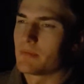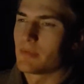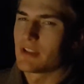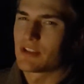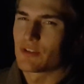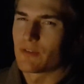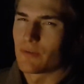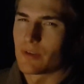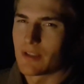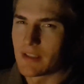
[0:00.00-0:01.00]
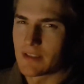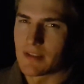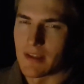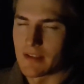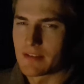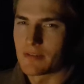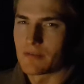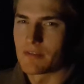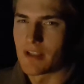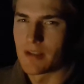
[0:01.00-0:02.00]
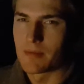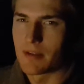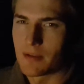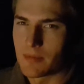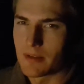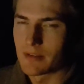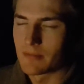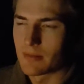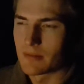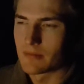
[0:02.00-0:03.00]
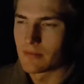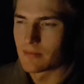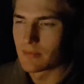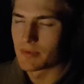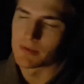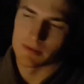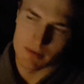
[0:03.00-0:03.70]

We do sort of run into that sort of time a little bit as well, but